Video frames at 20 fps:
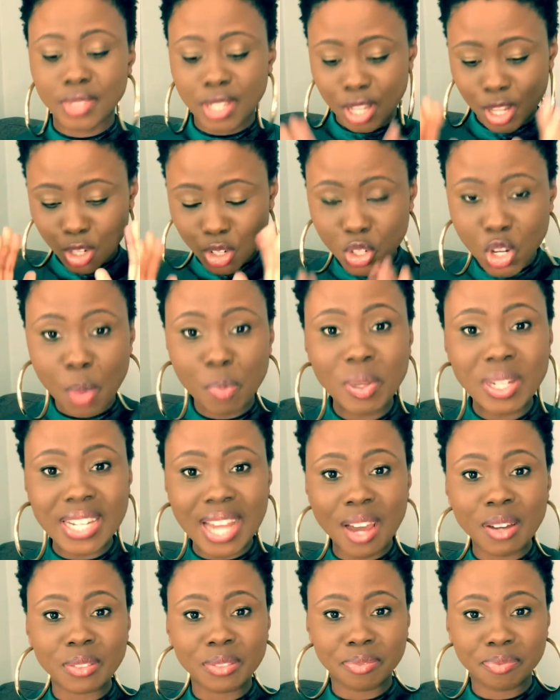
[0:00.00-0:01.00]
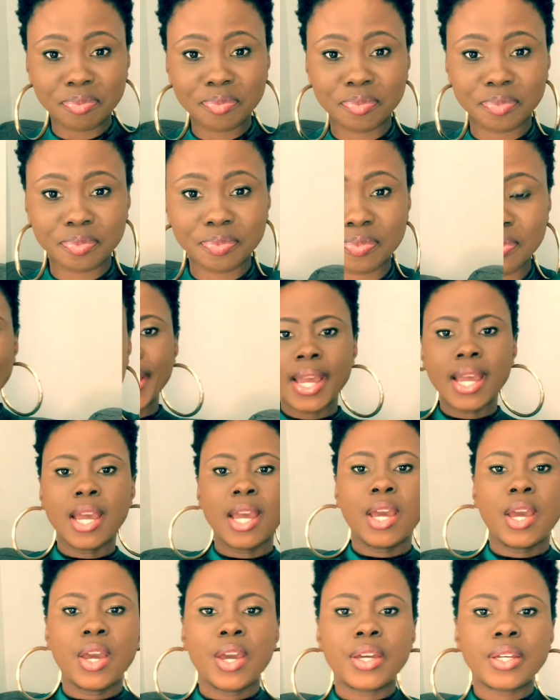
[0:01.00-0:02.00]
Drop it down.
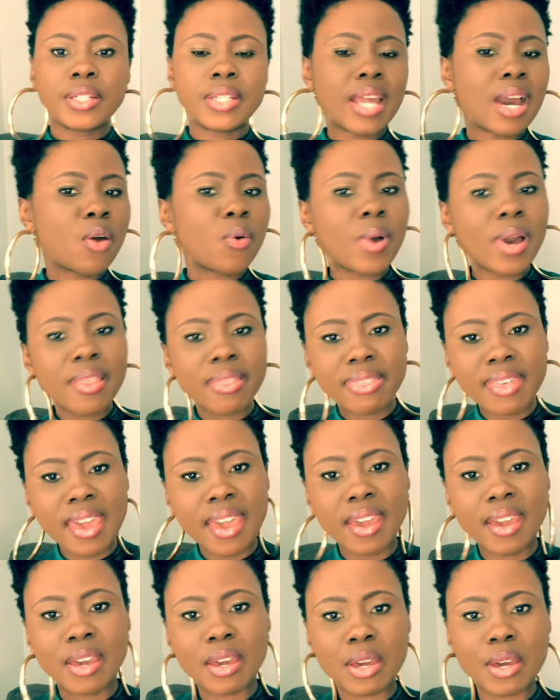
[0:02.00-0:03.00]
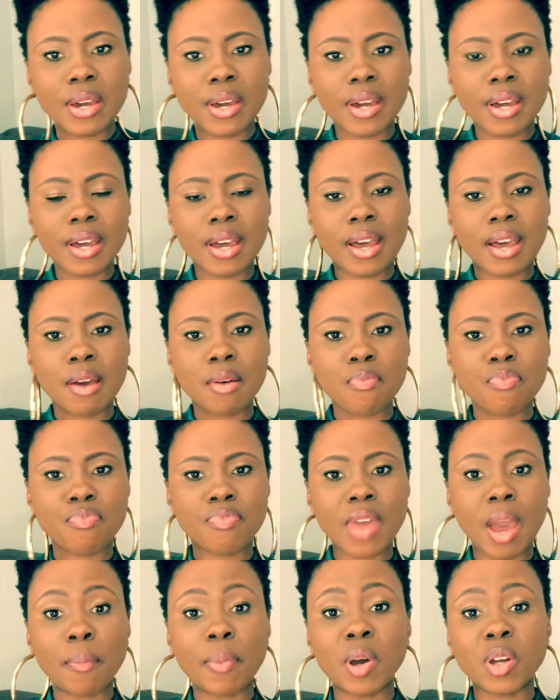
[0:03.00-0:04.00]
Now, one thing
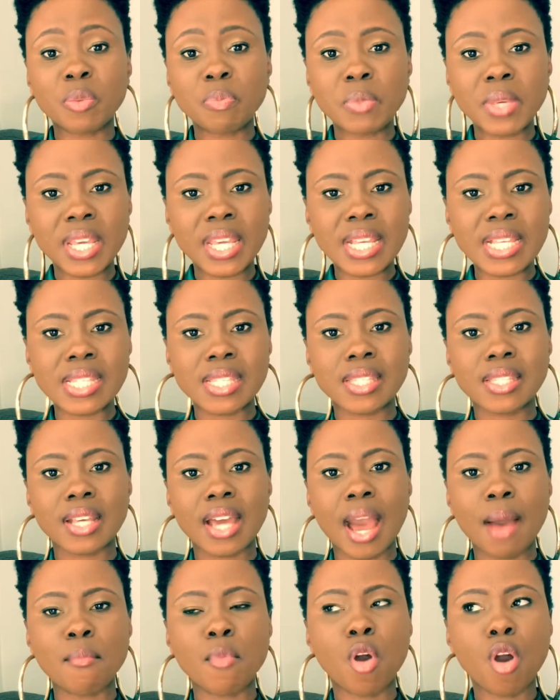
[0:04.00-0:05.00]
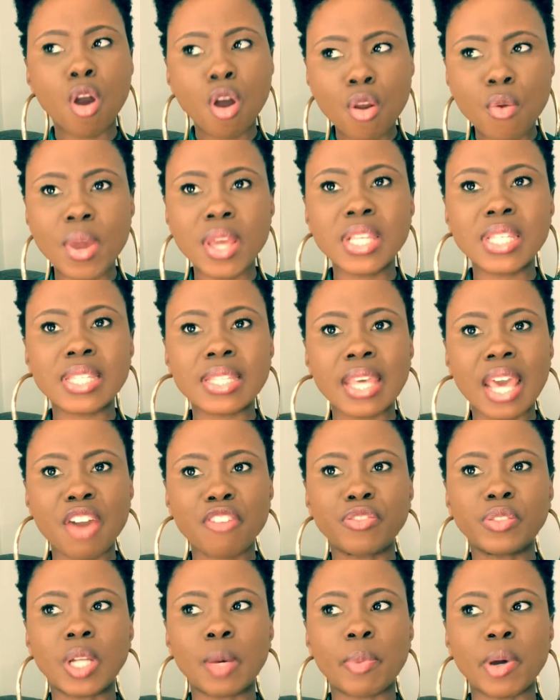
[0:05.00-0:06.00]
about me is I'm always
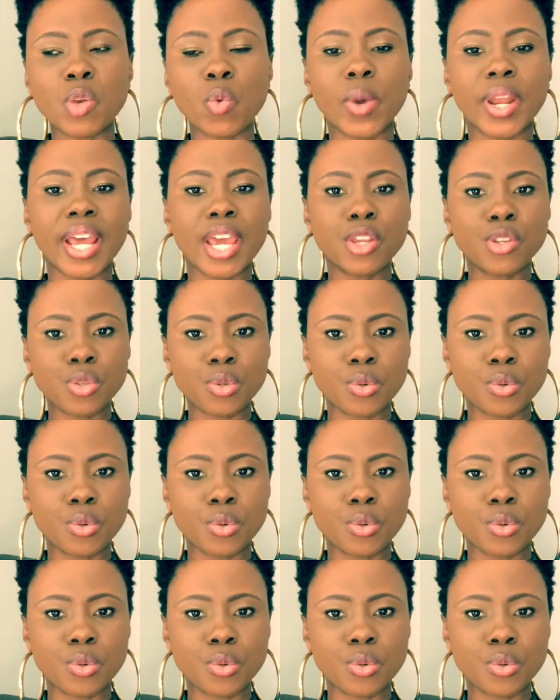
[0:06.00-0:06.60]
careful about what I do